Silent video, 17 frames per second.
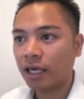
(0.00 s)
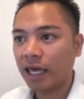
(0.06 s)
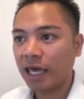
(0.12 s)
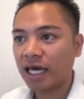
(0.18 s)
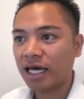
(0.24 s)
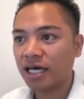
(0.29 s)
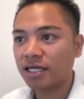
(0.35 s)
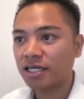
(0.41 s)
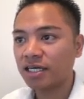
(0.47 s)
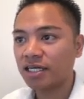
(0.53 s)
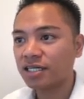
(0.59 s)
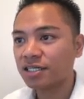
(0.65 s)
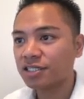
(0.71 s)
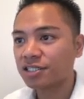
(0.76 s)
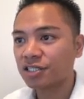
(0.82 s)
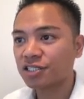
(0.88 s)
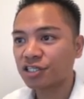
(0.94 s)
and it
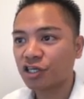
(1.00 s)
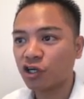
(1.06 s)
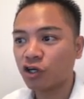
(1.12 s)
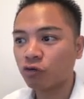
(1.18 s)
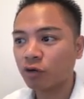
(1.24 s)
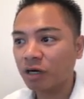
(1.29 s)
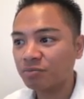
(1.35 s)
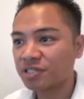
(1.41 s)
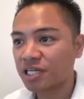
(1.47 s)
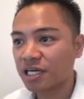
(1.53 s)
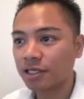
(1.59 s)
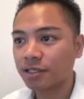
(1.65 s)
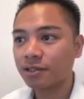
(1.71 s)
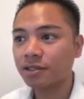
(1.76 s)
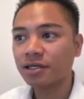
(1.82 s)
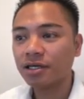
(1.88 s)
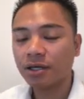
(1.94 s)
is a secure
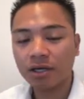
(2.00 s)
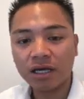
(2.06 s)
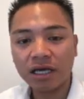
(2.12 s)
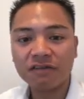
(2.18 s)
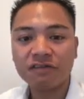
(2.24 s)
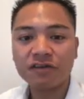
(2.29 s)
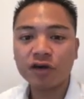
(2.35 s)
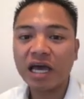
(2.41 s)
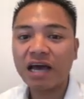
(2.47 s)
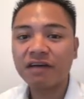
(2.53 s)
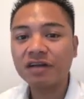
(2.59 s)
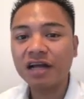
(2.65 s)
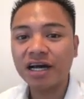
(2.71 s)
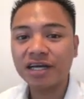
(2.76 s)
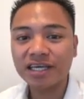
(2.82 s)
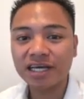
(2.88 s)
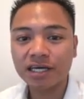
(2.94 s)
website. If you have
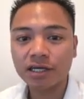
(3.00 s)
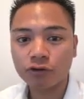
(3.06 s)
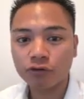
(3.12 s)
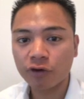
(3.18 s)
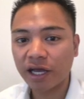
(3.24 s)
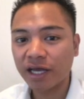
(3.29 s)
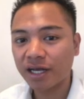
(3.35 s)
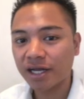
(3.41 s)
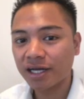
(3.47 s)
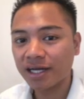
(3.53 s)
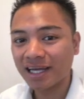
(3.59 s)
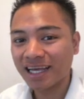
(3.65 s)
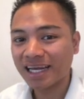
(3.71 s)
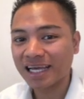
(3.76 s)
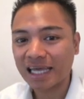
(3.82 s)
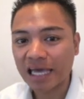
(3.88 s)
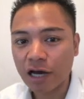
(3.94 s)
not yet created
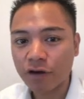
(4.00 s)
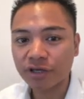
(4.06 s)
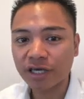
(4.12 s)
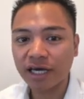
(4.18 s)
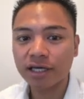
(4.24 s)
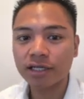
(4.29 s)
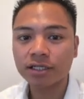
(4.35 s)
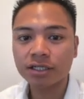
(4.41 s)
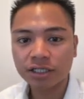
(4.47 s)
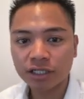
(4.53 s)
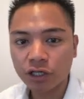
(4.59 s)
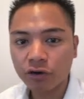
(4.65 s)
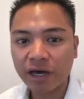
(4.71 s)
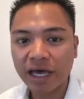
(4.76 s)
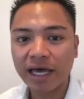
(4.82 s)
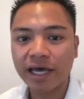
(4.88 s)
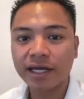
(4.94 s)
an account yet,
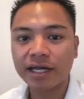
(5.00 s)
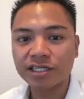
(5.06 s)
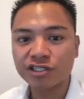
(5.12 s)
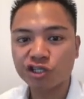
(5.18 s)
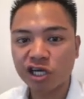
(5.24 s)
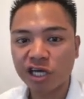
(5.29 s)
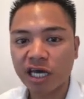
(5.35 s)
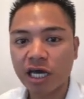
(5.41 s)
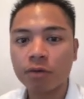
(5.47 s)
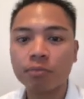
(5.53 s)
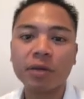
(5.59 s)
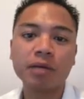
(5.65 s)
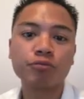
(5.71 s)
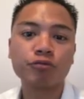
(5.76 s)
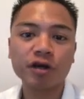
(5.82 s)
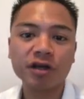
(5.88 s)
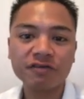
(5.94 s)
go ahead and check out
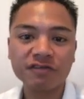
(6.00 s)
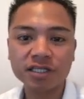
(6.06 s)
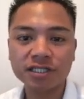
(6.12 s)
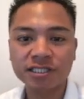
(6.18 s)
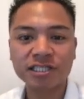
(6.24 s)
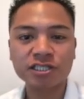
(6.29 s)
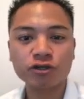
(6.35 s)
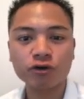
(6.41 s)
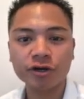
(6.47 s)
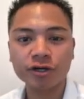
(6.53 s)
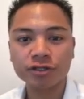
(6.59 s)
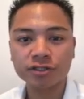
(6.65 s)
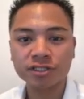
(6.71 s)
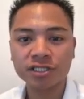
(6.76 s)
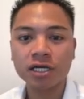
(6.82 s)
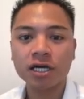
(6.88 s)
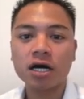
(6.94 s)
my previous
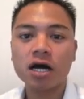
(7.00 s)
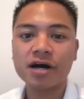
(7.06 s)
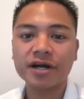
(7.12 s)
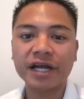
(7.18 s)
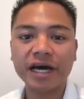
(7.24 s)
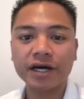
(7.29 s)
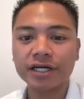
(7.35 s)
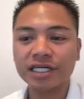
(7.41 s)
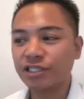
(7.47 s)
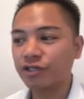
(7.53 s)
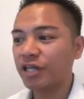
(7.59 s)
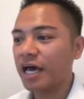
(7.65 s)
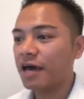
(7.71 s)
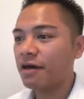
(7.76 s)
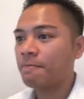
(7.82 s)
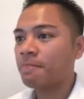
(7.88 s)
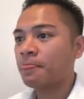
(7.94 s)
tutorials on how to do
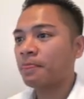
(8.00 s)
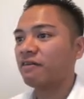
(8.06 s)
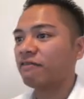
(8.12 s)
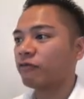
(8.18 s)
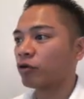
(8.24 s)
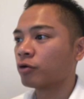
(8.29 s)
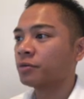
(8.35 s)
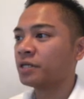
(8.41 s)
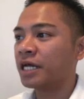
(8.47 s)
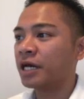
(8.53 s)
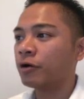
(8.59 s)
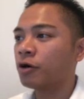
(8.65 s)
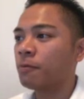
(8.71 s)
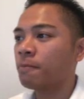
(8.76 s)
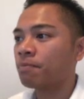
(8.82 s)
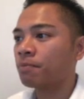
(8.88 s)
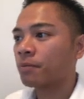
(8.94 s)
that for
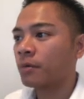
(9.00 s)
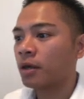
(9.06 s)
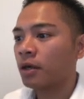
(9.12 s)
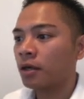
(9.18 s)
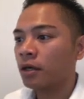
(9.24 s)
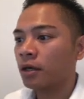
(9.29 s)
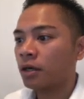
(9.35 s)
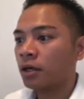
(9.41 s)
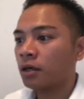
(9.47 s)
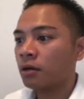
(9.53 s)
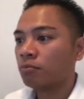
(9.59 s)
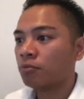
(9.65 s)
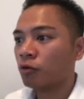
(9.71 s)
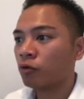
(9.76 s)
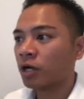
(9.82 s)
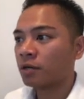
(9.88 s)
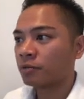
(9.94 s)
Monero.
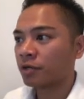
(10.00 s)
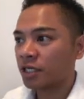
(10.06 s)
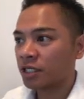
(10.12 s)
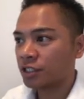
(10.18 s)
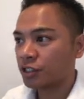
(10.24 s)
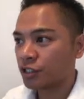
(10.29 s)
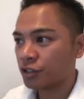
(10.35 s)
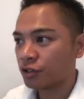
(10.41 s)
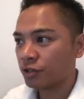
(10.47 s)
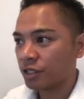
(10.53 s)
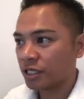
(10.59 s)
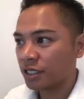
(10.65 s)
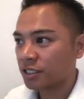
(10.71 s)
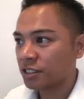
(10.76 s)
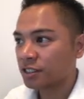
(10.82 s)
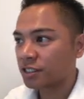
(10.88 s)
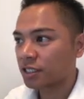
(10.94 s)
But what I'm gonna do
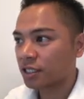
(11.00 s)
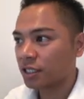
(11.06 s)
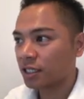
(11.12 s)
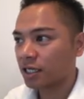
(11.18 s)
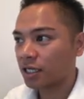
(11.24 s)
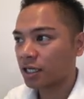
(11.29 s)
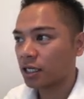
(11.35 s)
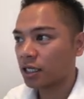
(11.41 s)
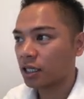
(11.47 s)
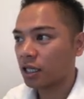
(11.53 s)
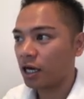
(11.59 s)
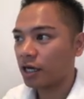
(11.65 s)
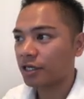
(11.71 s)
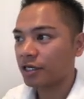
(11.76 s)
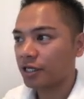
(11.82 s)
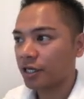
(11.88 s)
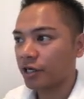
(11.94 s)
is click
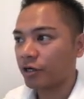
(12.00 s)
login